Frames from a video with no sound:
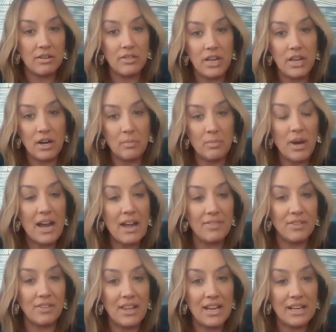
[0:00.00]
their Behind the
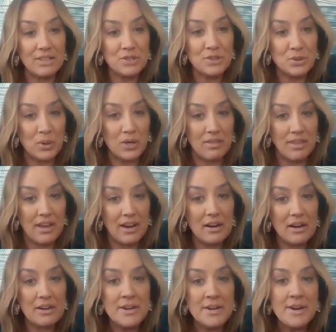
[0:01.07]
Lines story
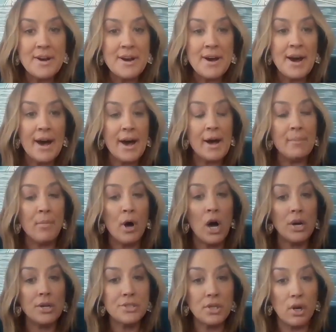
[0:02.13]
there.
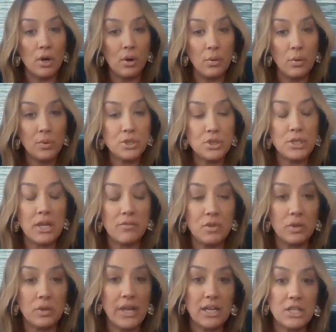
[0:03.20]
Also, if
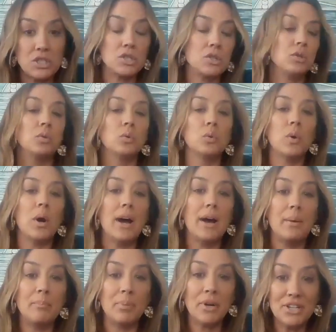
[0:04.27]
you'd like to
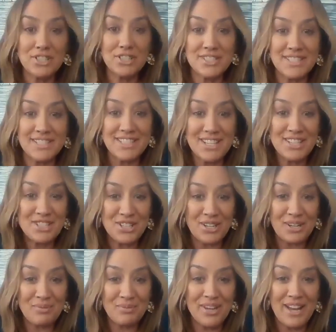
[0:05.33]
purchase a
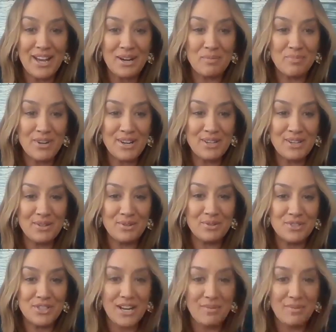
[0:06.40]
t-shirt, we had a brand new
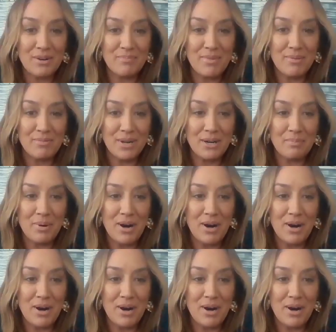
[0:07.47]
chamber member